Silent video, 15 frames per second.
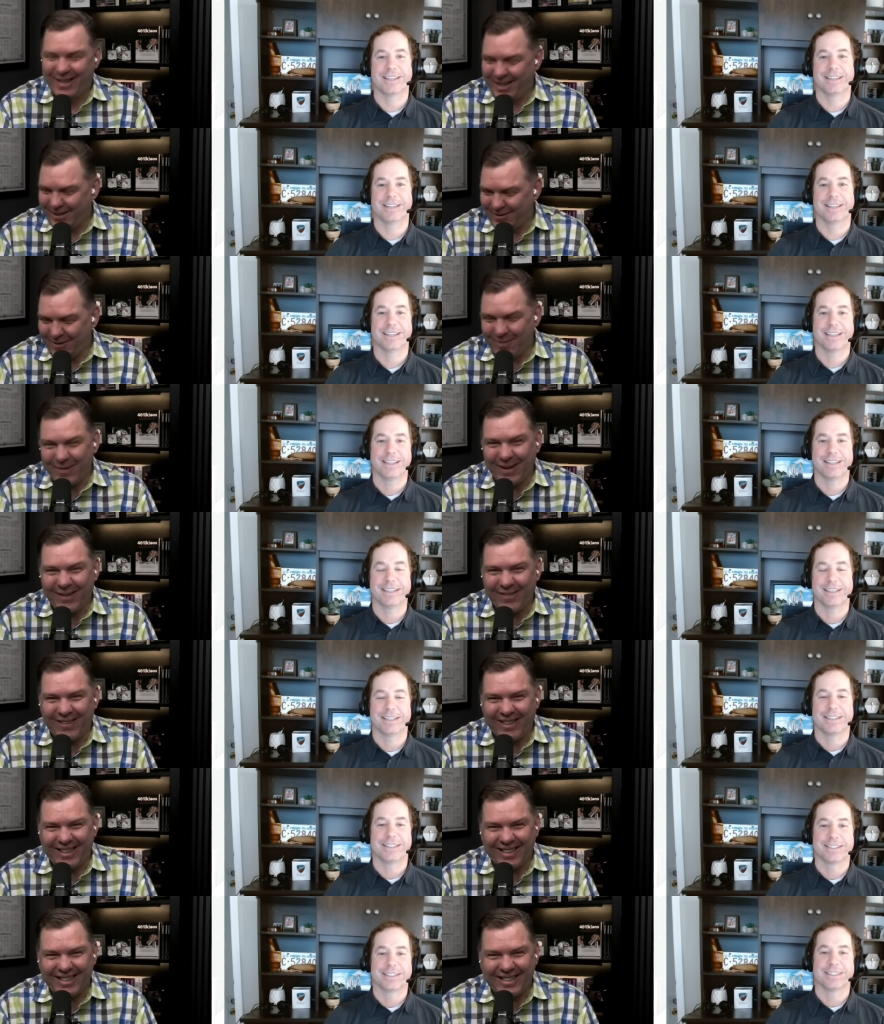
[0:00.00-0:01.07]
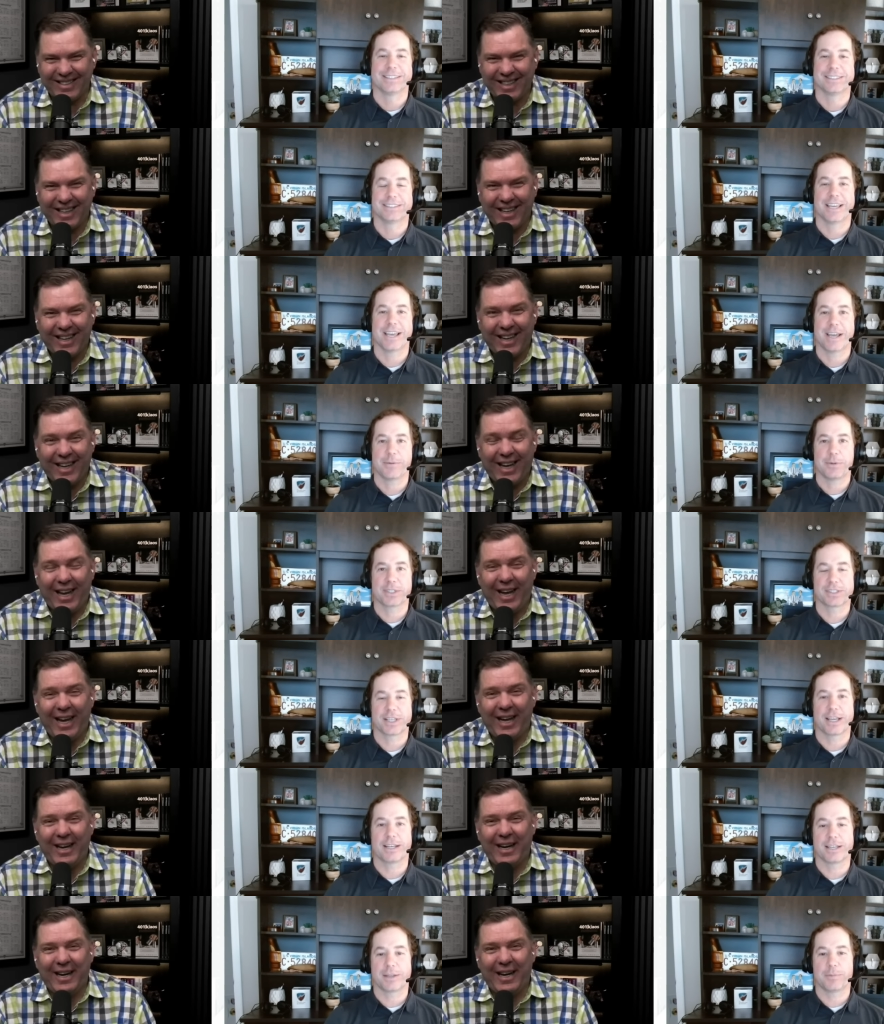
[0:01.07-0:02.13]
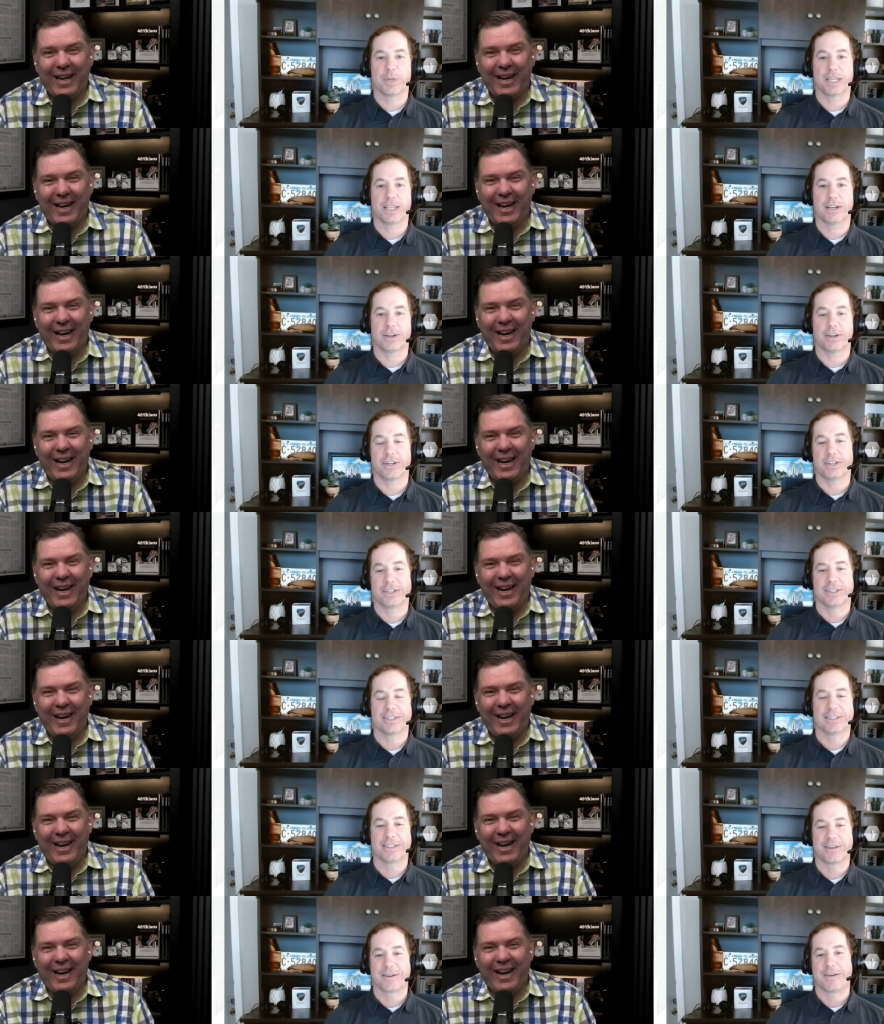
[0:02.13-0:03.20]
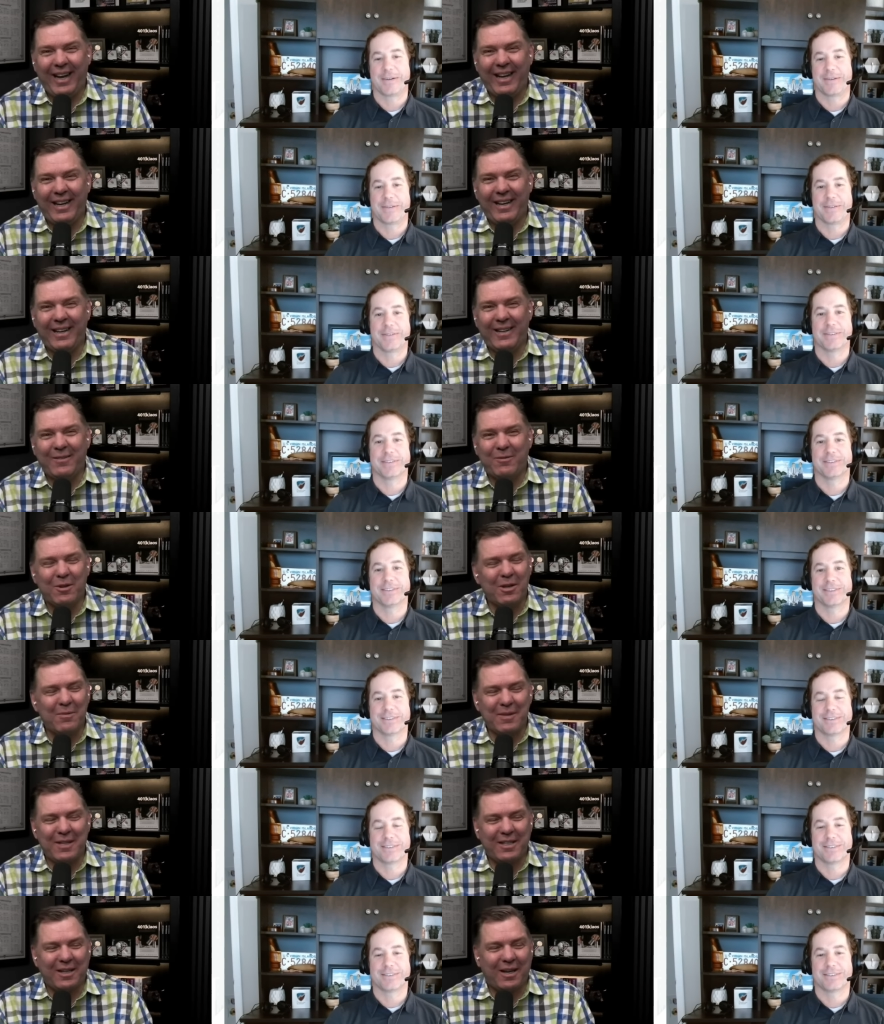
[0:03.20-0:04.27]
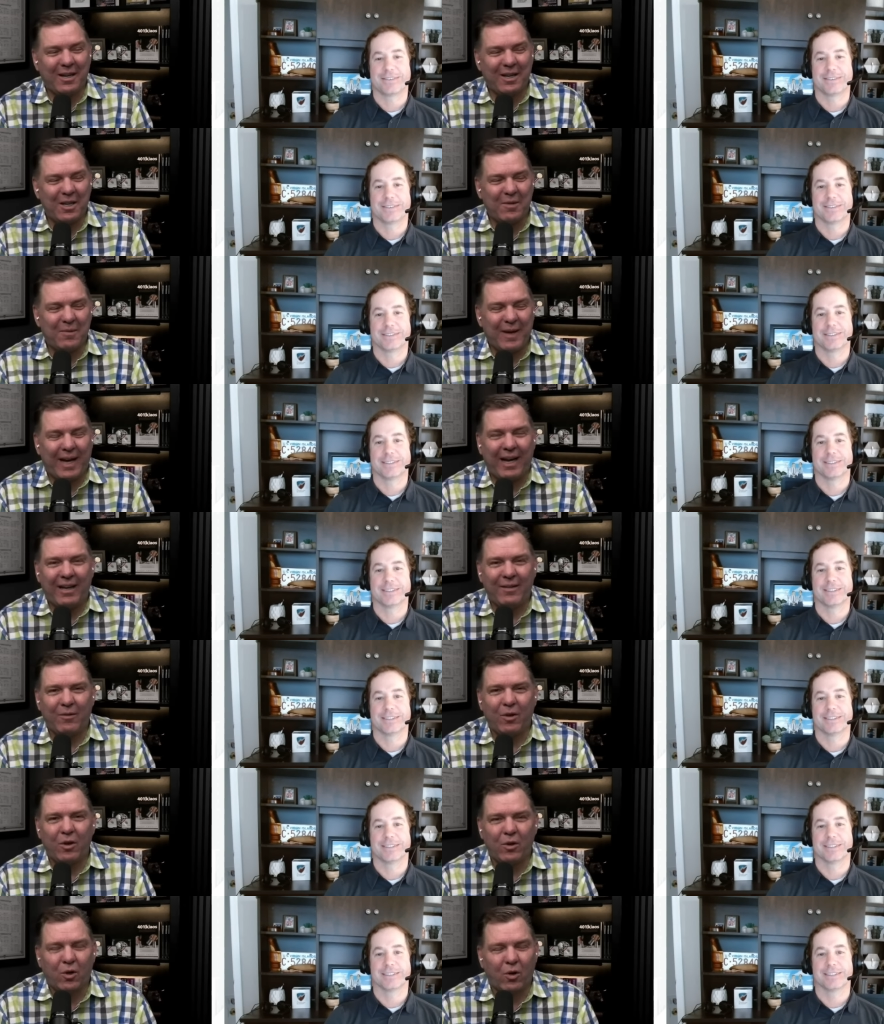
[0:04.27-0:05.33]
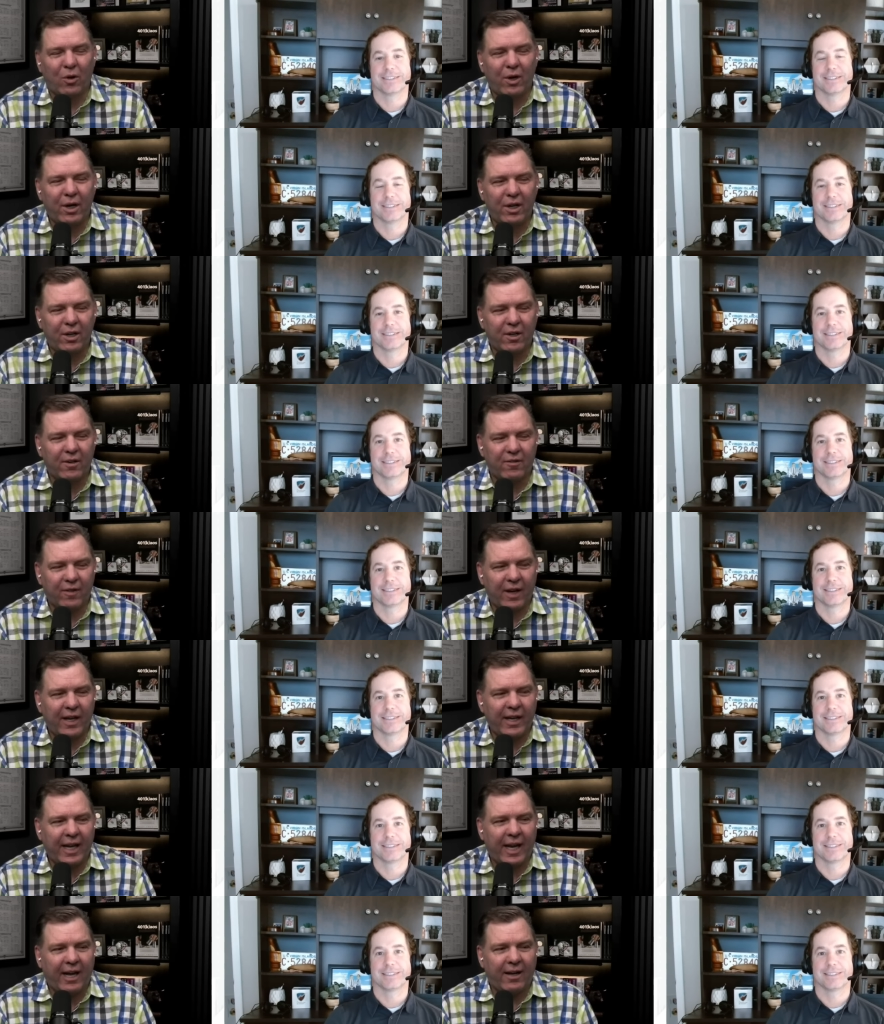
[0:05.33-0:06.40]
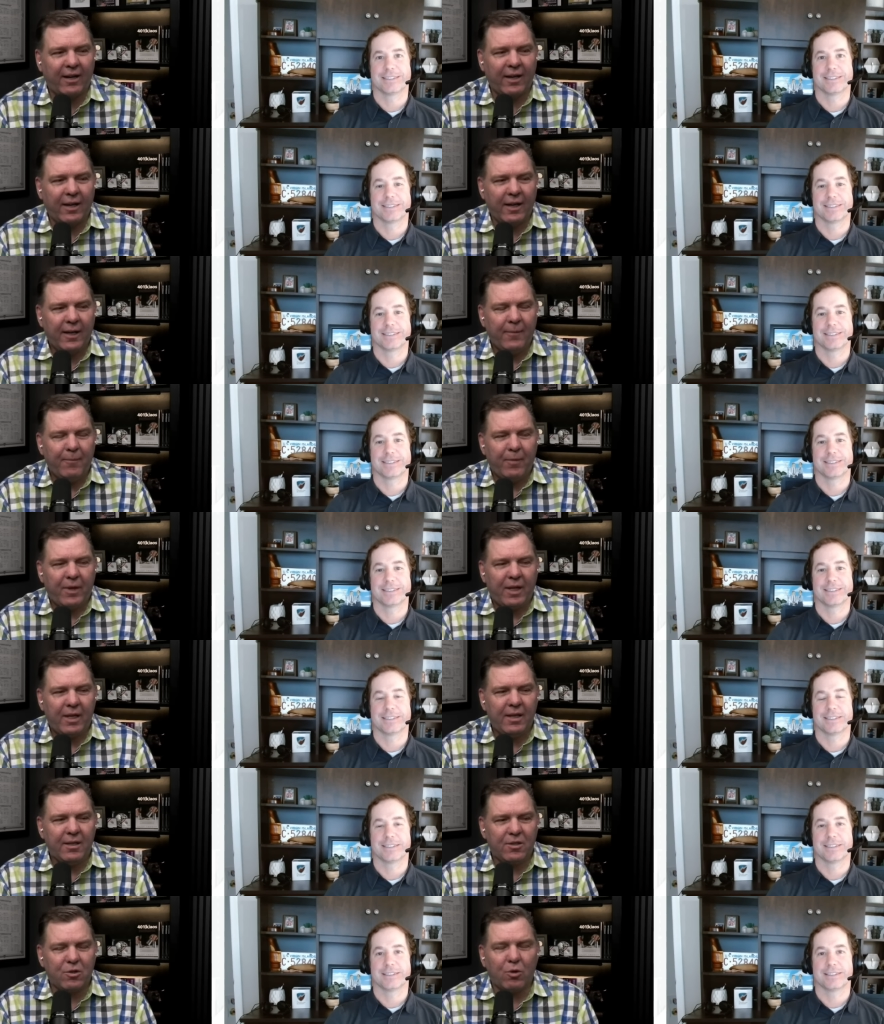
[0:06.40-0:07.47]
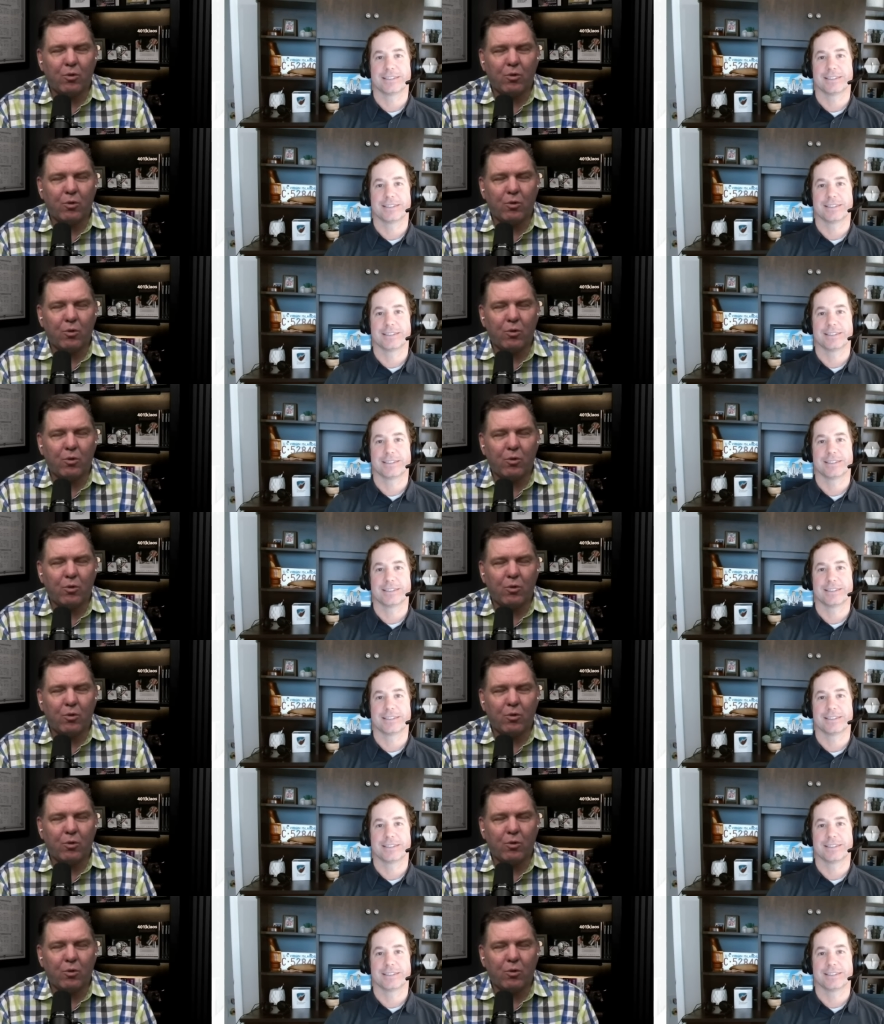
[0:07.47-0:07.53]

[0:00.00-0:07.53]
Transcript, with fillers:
Speaker 1: thanks, for being with us. Yeah,
Speaker 2: I'm excited and, to be here.
Speaker 1: And uh, we're going to be talking about Corey. You're going to find out he is a